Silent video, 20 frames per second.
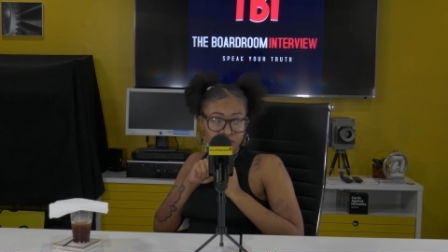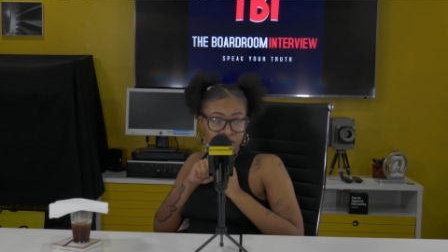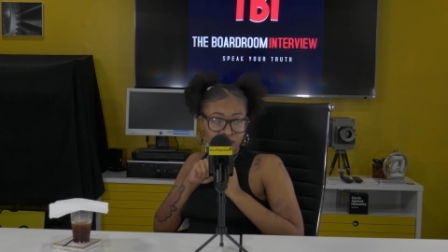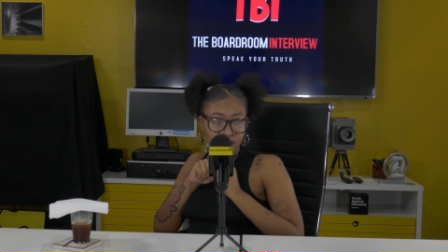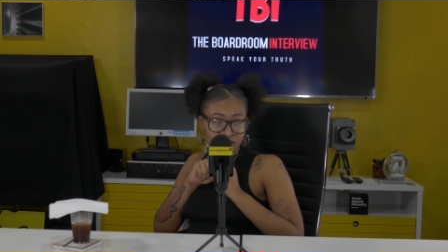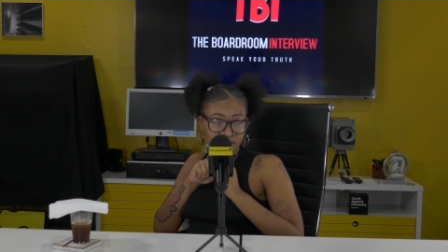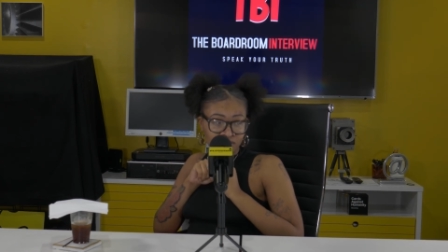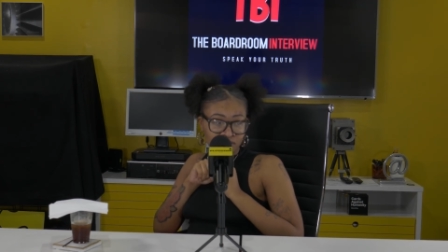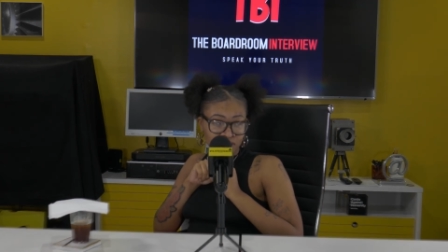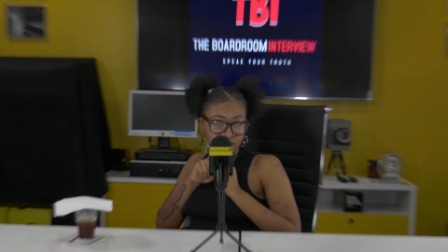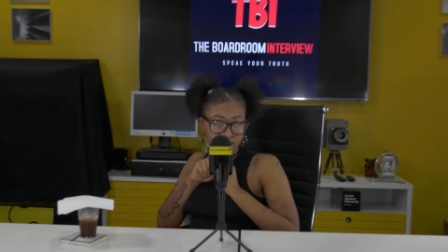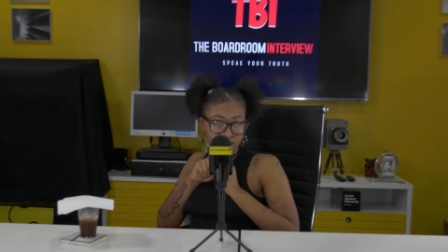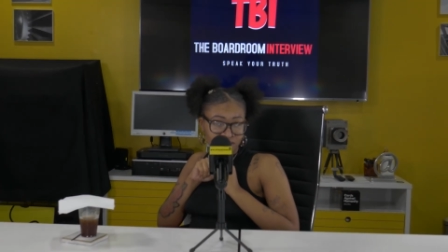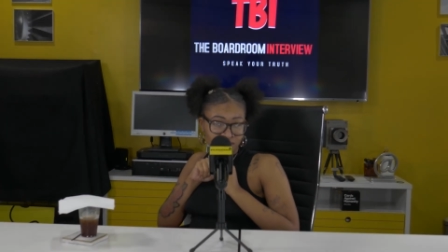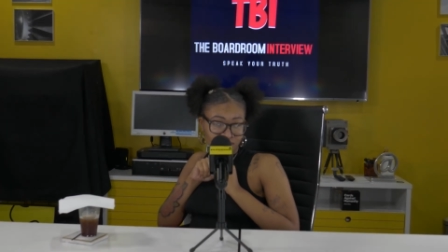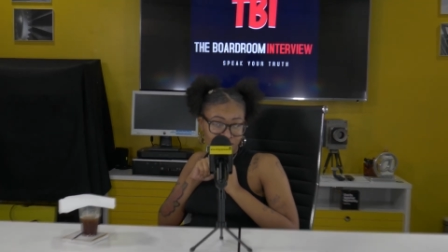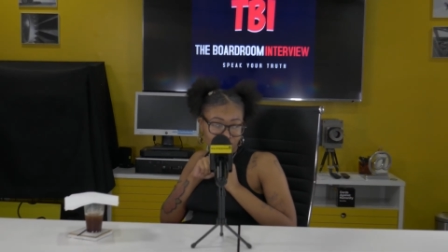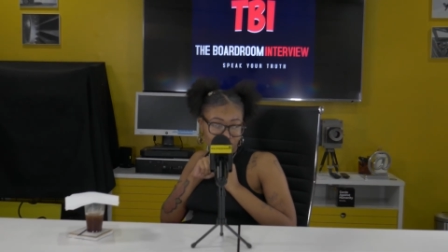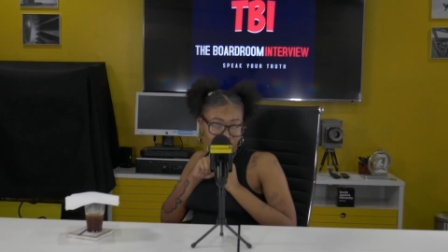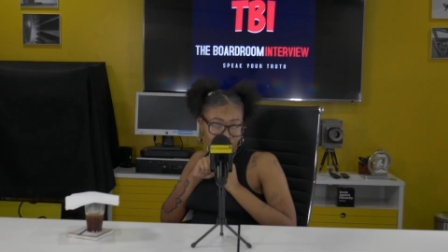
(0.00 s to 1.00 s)
That's what I
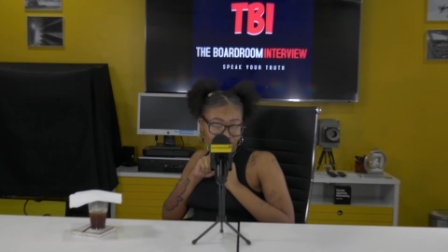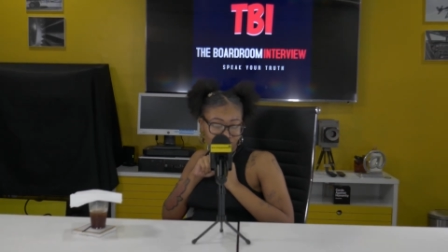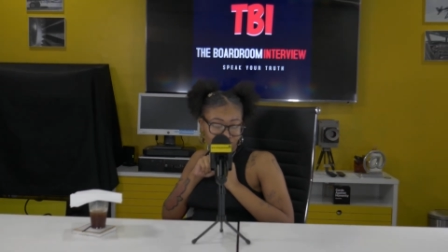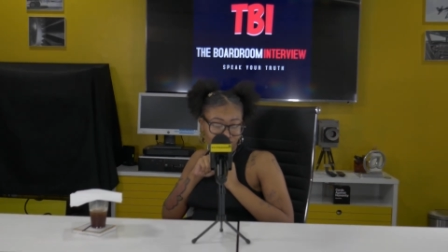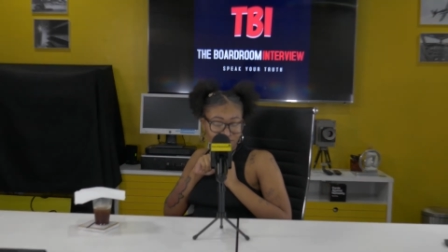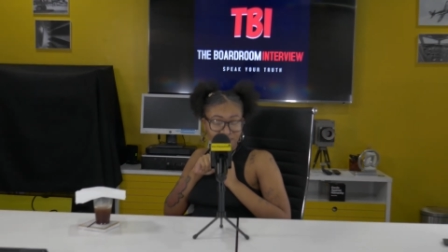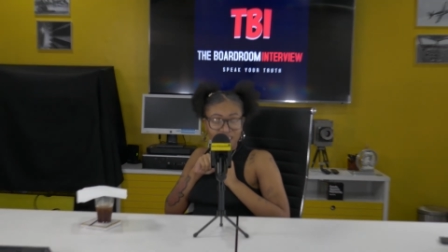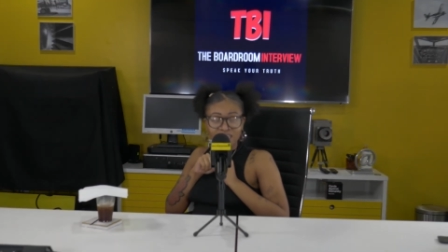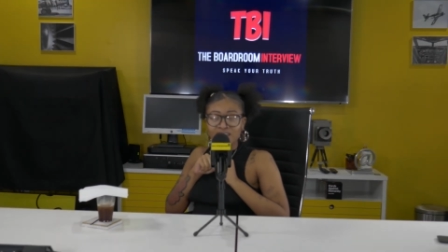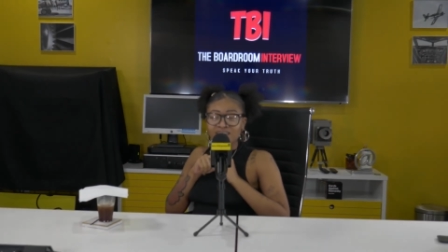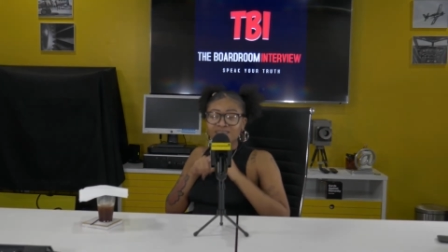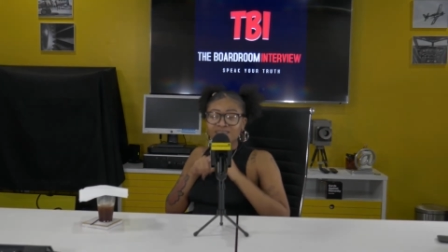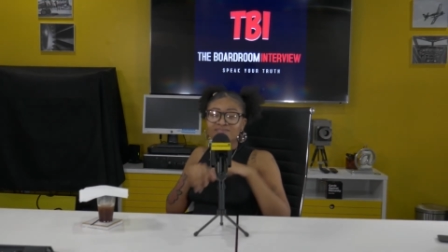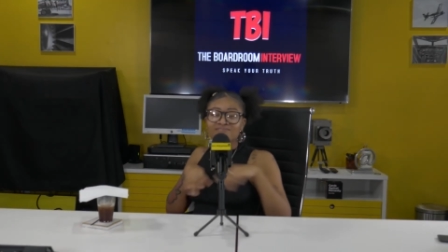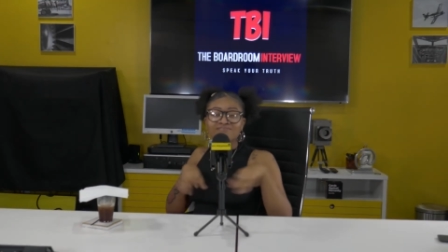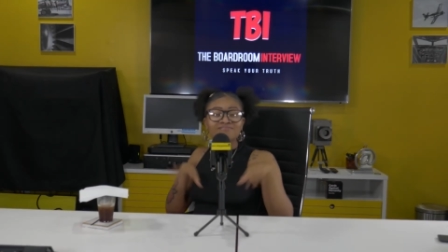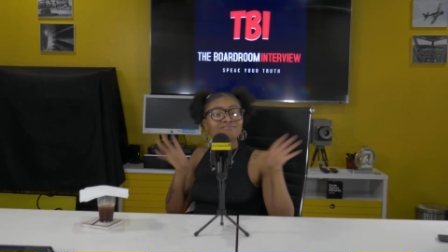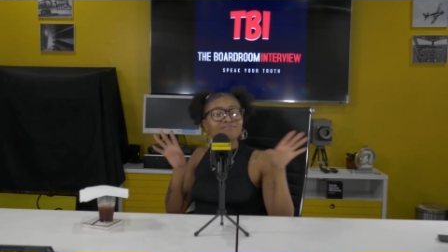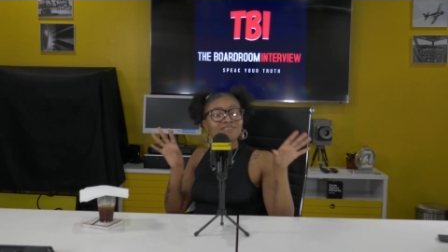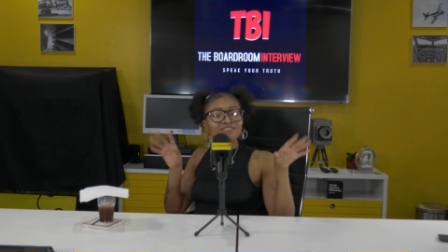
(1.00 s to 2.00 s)
just. Yeah,
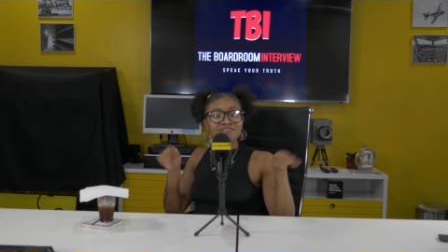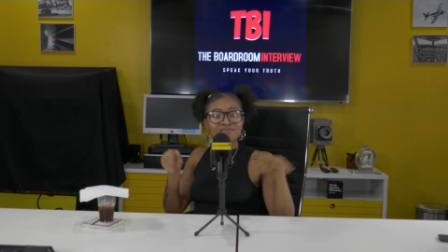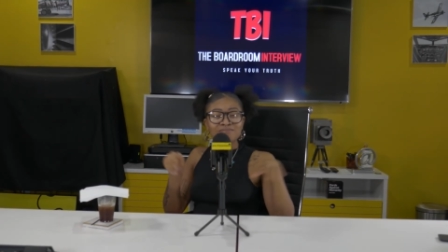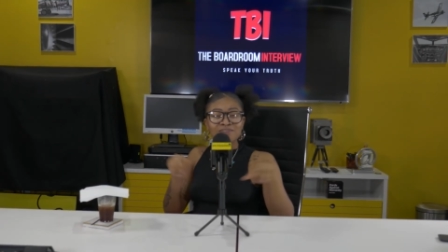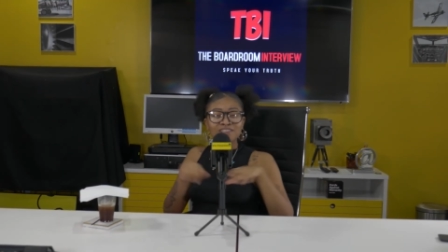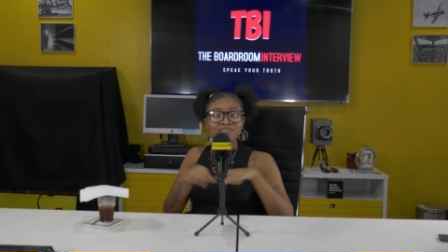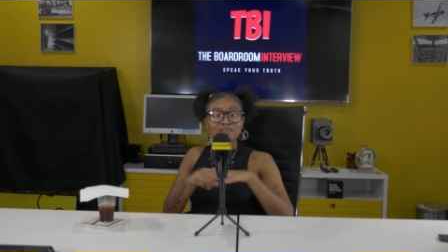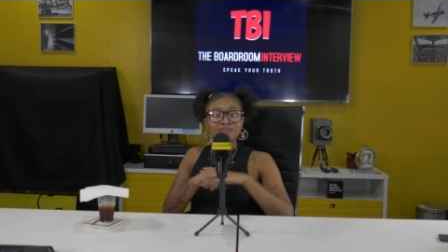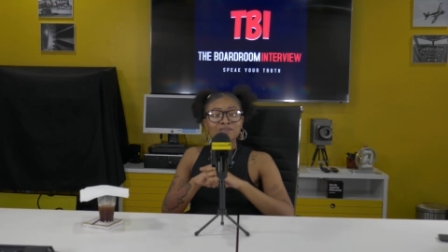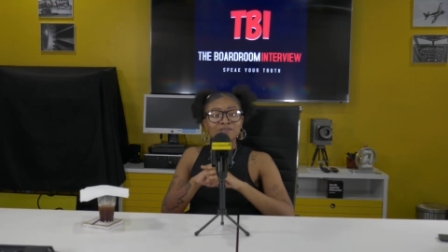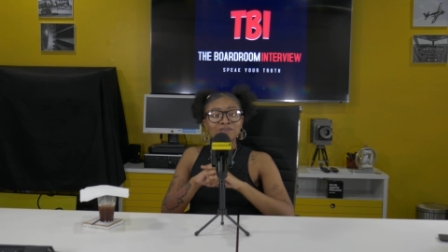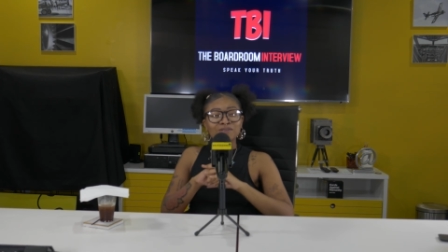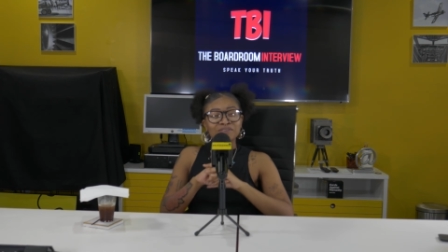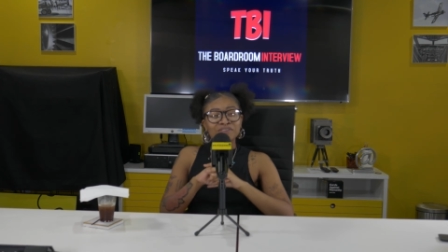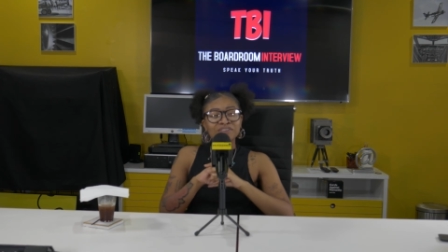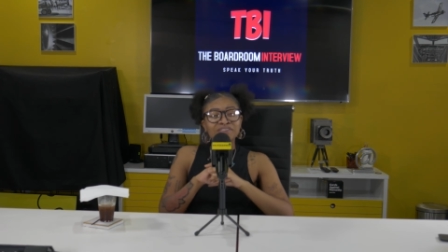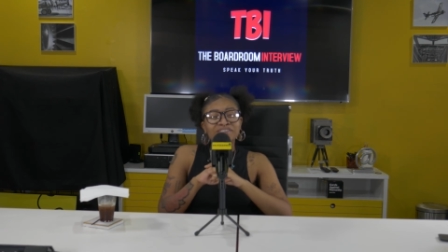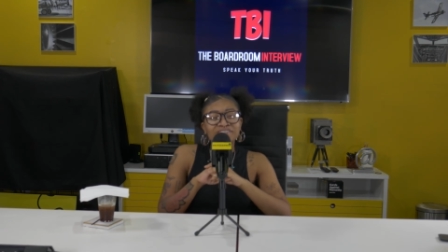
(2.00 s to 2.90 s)
those are my socials.